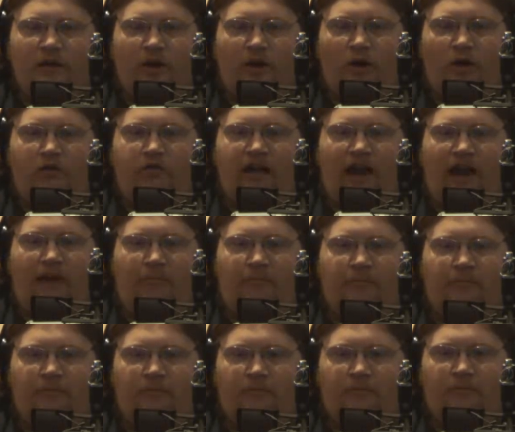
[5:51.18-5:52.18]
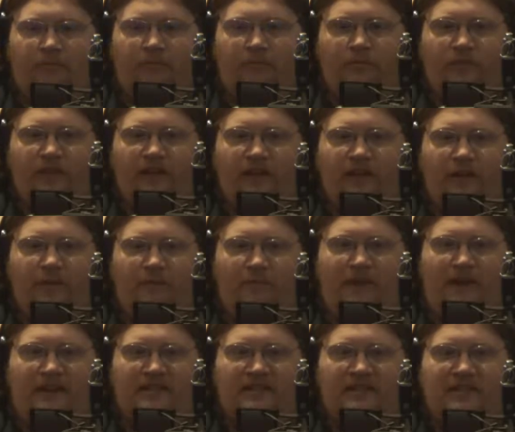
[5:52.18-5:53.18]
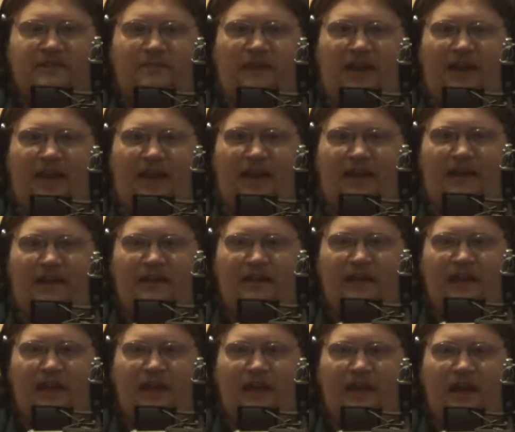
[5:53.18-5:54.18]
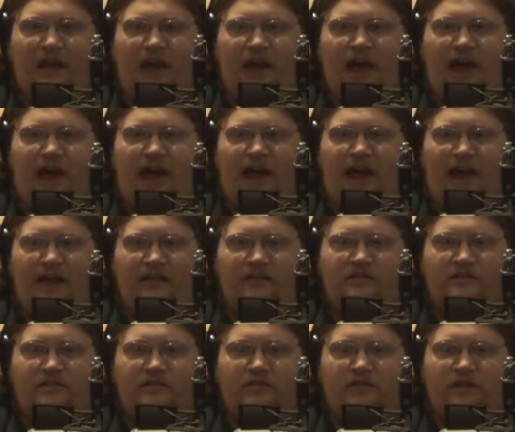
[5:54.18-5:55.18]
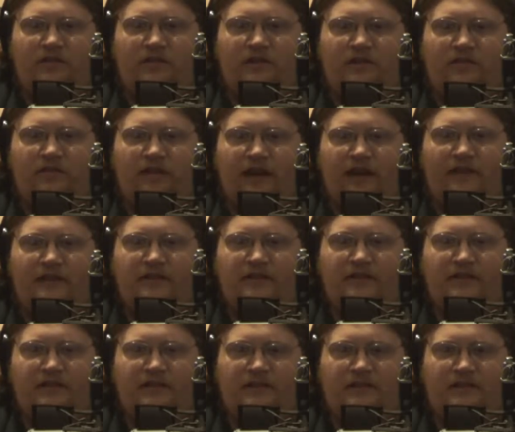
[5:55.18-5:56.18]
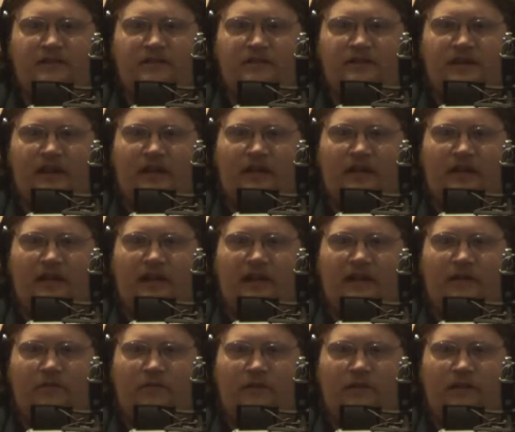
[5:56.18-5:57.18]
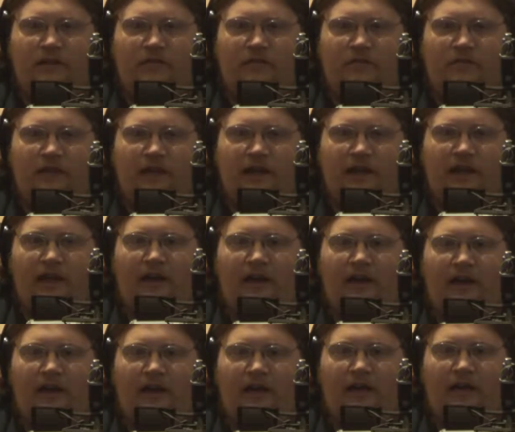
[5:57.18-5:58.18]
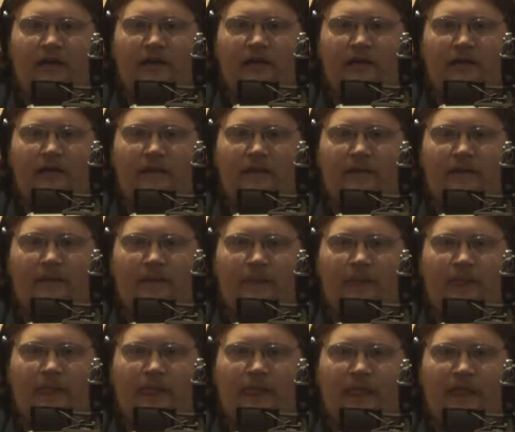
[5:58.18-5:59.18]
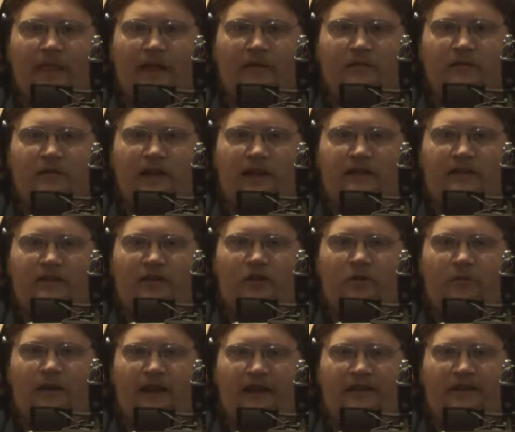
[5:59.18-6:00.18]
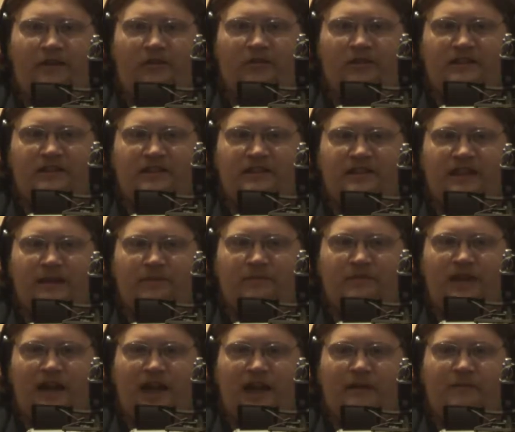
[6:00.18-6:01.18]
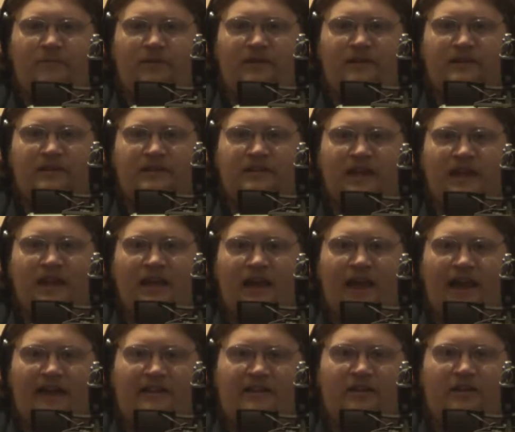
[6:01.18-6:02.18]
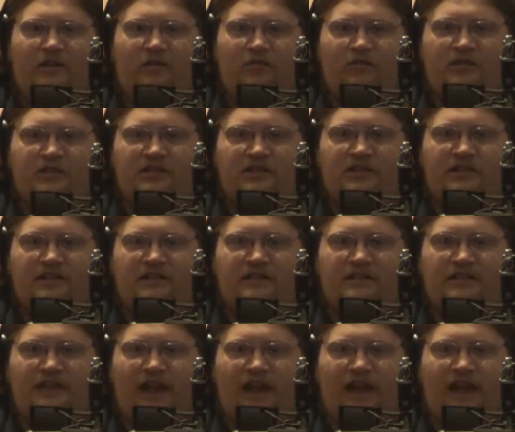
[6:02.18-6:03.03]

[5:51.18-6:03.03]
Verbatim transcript: Oh, crap. You missed me. Ah, there's two different directions. I don't like it when they do that. Well, I do, but I don't at the same time because I do because then it's